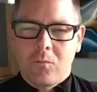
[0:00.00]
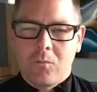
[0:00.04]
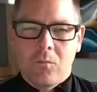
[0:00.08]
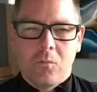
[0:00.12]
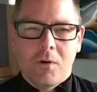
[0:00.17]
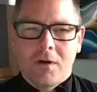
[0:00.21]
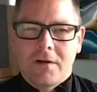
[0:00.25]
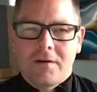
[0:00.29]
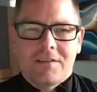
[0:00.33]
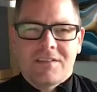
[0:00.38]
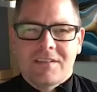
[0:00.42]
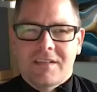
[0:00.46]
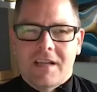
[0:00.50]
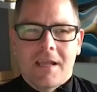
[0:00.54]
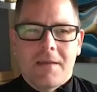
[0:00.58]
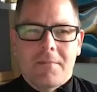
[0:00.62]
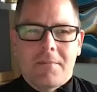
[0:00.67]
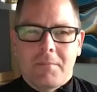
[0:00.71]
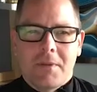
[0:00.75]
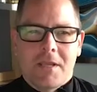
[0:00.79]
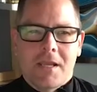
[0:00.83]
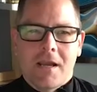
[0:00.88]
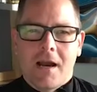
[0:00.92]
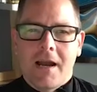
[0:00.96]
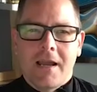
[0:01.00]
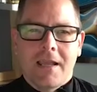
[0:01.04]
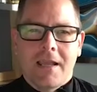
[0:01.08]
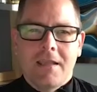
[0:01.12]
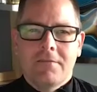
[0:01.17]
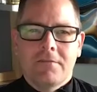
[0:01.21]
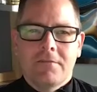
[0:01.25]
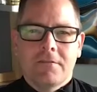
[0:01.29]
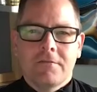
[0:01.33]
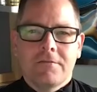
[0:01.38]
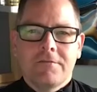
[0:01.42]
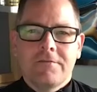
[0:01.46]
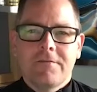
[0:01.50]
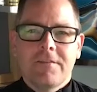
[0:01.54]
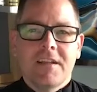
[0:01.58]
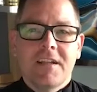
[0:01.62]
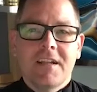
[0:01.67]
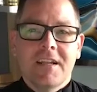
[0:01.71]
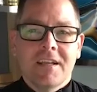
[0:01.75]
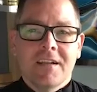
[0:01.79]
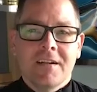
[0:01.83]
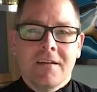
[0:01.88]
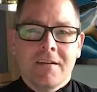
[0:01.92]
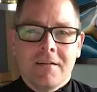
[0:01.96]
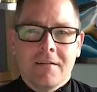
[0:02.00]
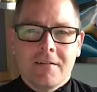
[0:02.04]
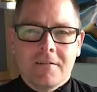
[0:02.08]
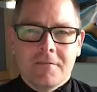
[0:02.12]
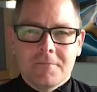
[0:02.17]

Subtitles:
Where does an API even fit in?